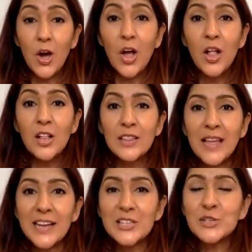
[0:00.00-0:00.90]
We
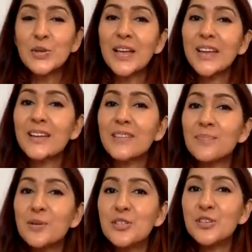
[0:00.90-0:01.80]
all like to
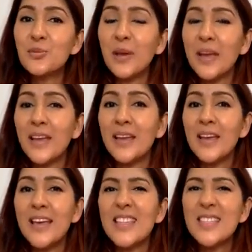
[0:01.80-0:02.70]
push
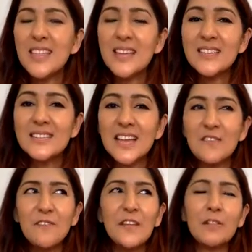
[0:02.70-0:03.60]
away things
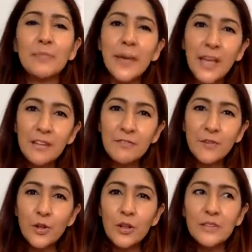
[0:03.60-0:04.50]
that feel
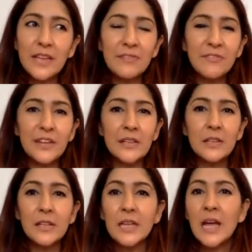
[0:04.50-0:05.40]
painful, that
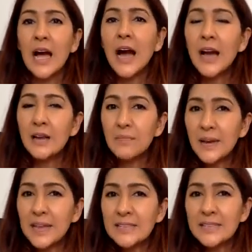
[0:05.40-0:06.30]
feel
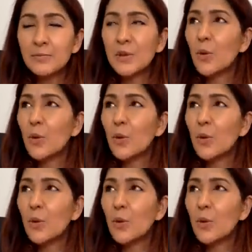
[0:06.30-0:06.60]
unpleasant.